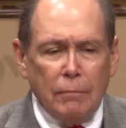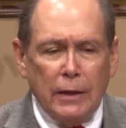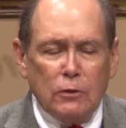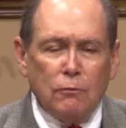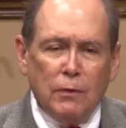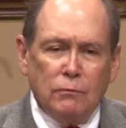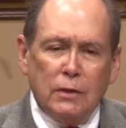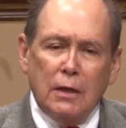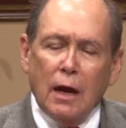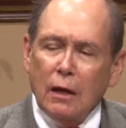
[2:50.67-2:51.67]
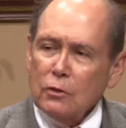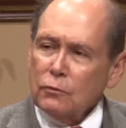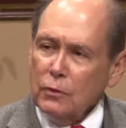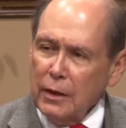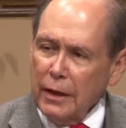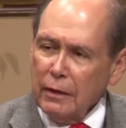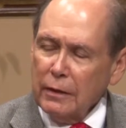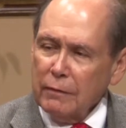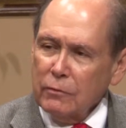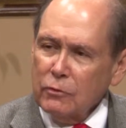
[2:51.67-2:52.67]
It's $50 for
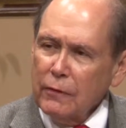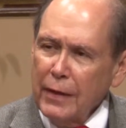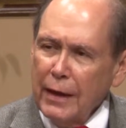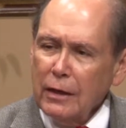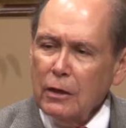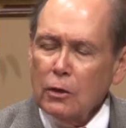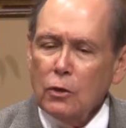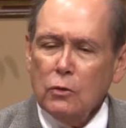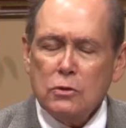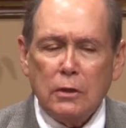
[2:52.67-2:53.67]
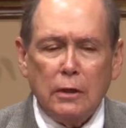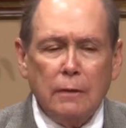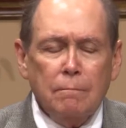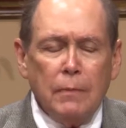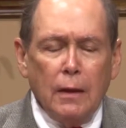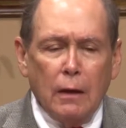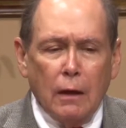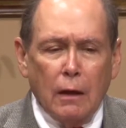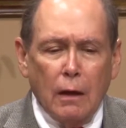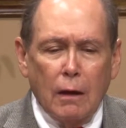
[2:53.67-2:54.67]
caregivers, and that includes the
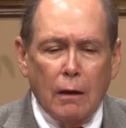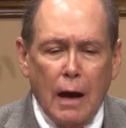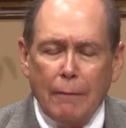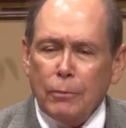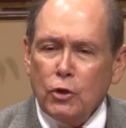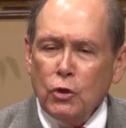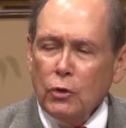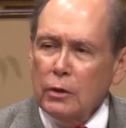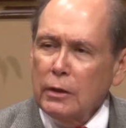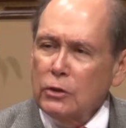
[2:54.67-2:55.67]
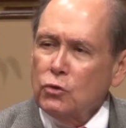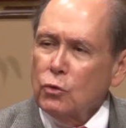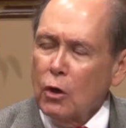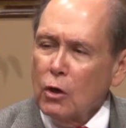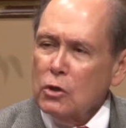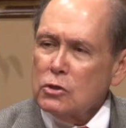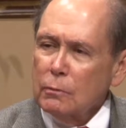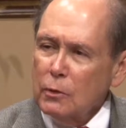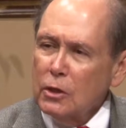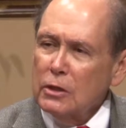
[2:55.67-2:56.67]
opportunity to earn
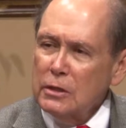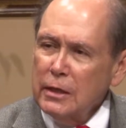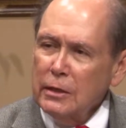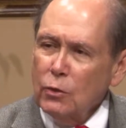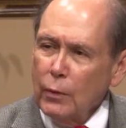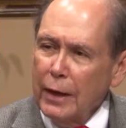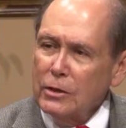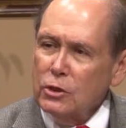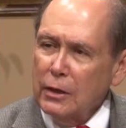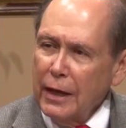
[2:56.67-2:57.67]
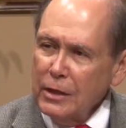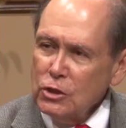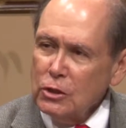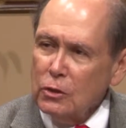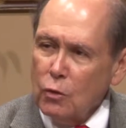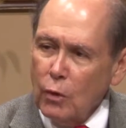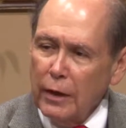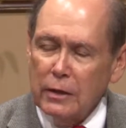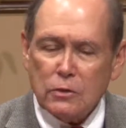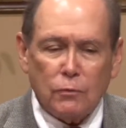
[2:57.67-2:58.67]
some continuing education
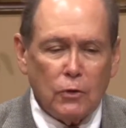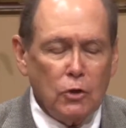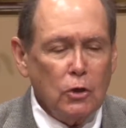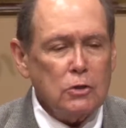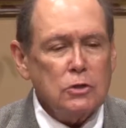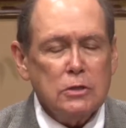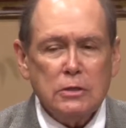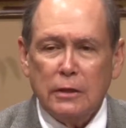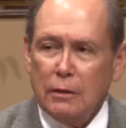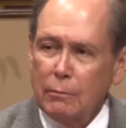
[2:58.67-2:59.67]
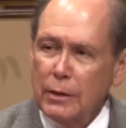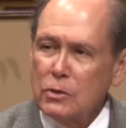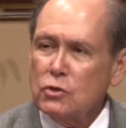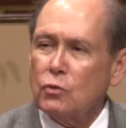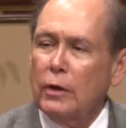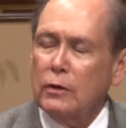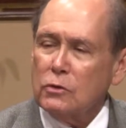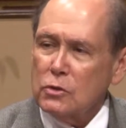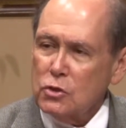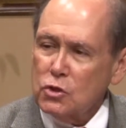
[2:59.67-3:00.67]
credits for nurses and
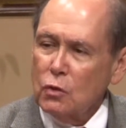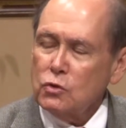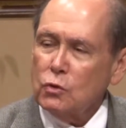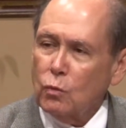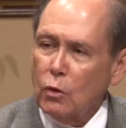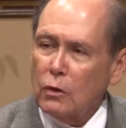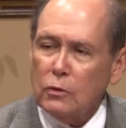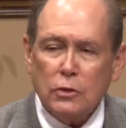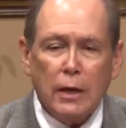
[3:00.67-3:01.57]
administrators and social workers